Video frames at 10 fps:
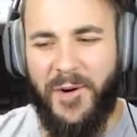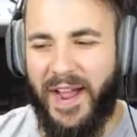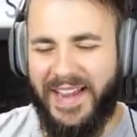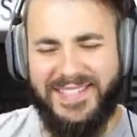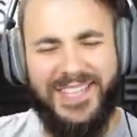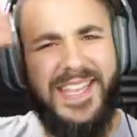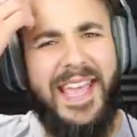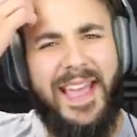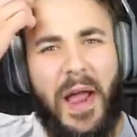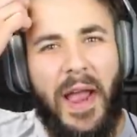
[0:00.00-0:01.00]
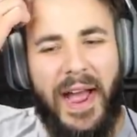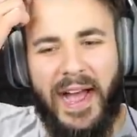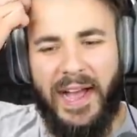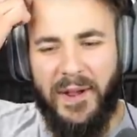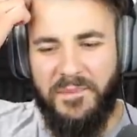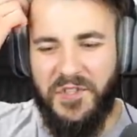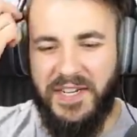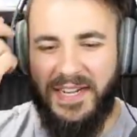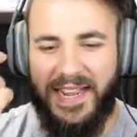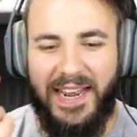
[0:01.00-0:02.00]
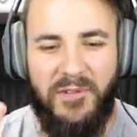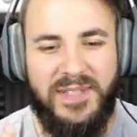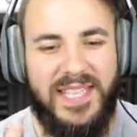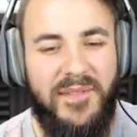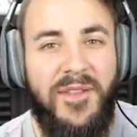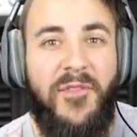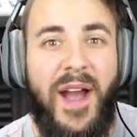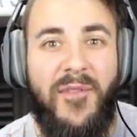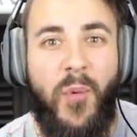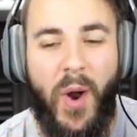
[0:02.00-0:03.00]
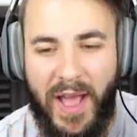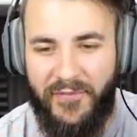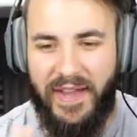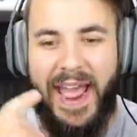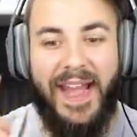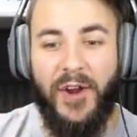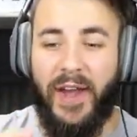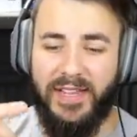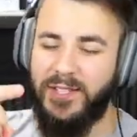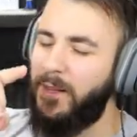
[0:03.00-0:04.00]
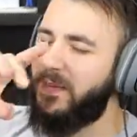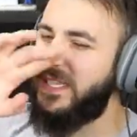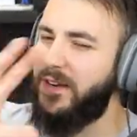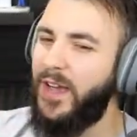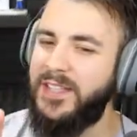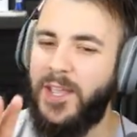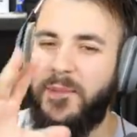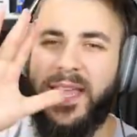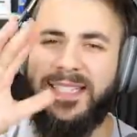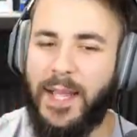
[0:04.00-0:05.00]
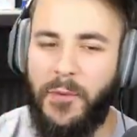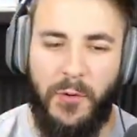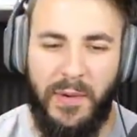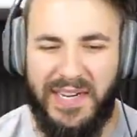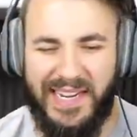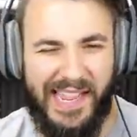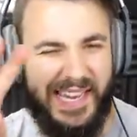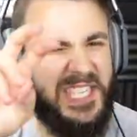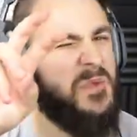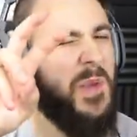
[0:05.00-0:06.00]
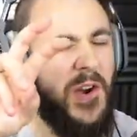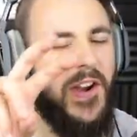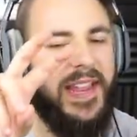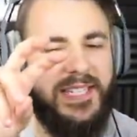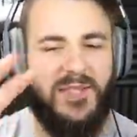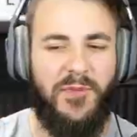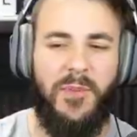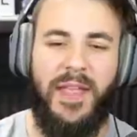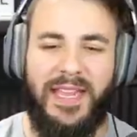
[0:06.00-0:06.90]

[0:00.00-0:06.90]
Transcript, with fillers: all right. So yeah, um, you need a level 75 Wyvern at night time because at night time you get double experience from